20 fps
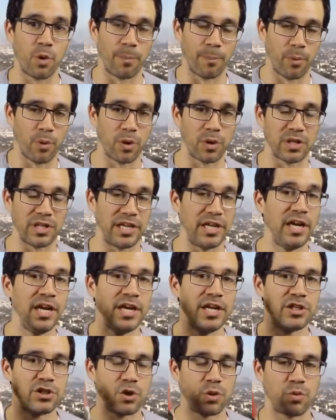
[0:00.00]
more importantly,
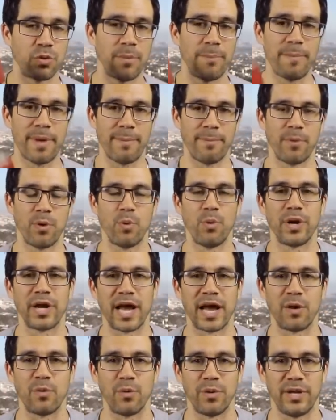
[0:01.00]
to remember what I